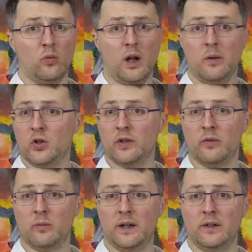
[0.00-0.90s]
I'm just
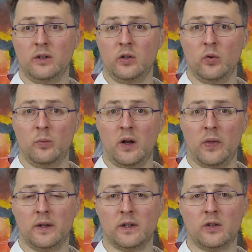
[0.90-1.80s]
reminding you about
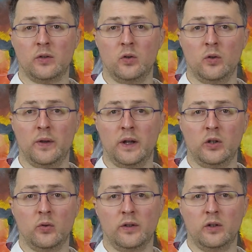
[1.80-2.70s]
this tool that
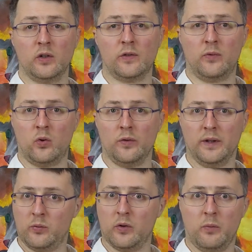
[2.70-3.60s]
you can use for
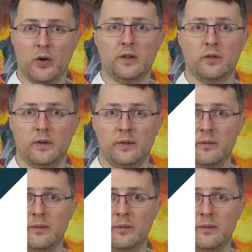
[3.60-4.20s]
network monitoring.